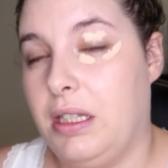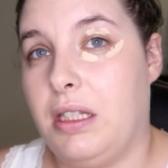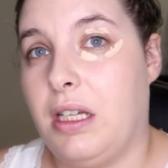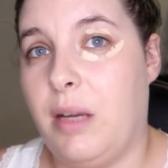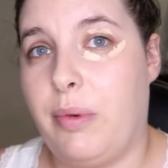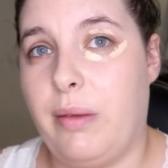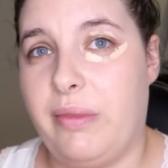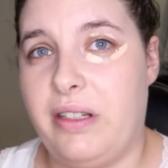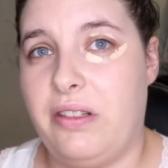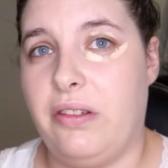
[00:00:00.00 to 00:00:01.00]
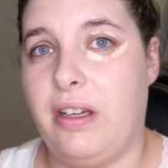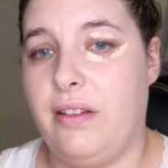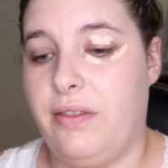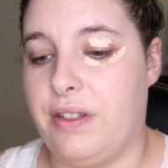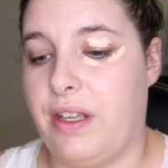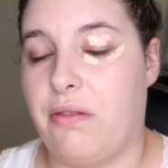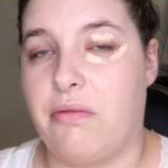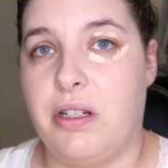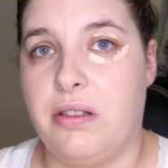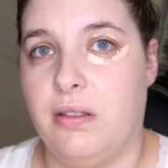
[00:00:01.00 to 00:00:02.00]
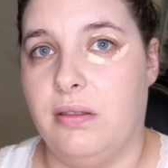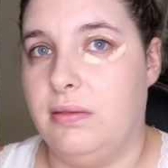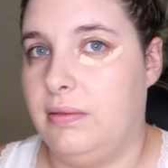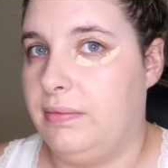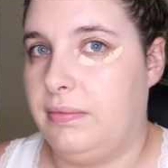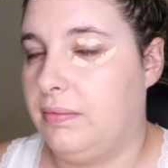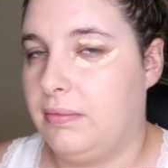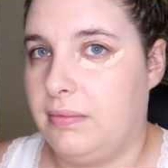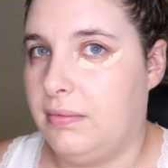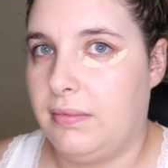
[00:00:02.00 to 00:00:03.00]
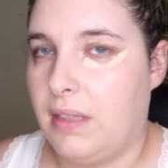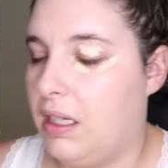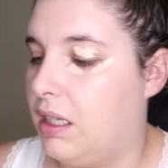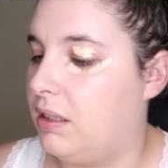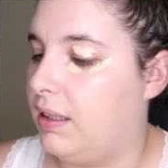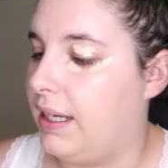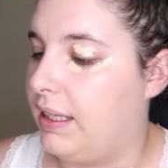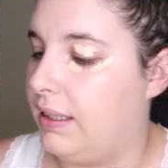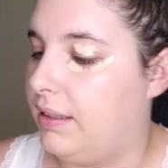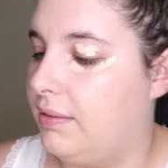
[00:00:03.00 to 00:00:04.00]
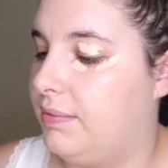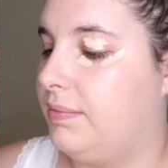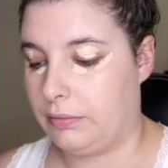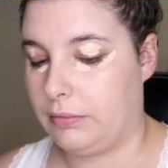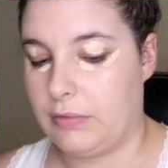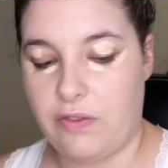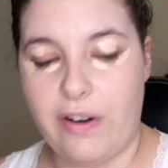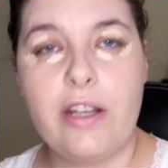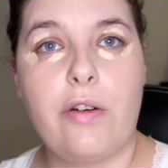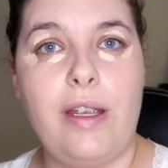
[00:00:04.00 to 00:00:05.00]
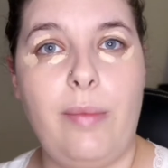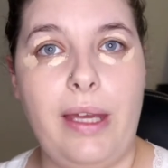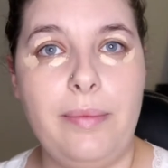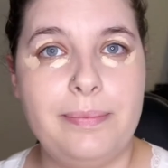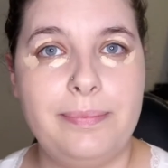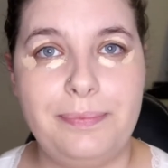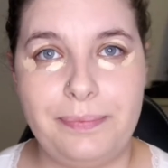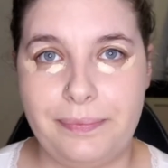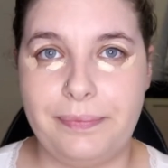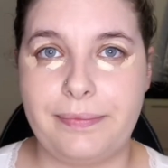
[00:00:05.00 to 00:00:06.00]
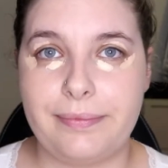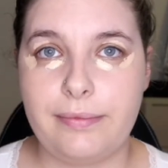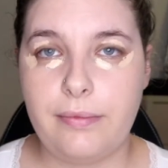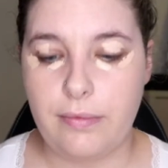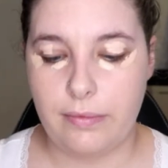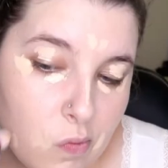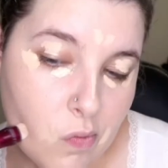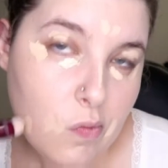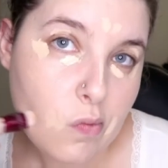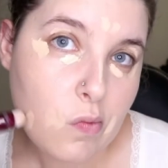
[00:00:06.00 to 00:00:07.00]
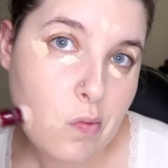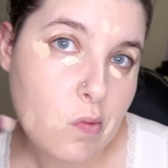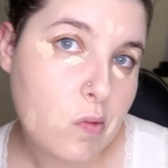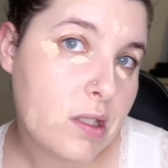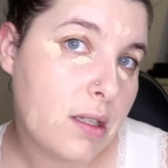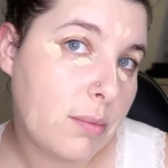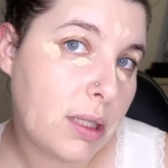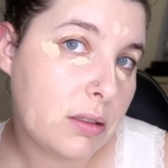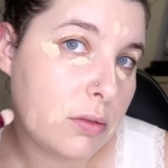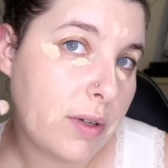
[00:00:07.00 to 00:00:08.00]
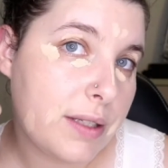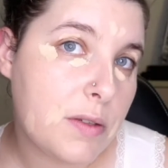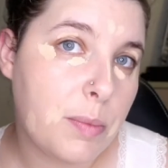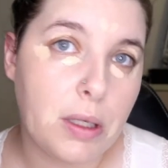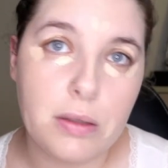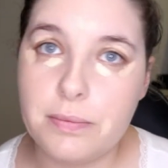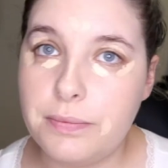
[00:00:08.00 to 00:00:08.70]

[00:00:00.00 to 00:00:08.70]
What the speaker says: the eye primer I do have is like real, I don't like it. It's very creamy. Let's get my little red spot.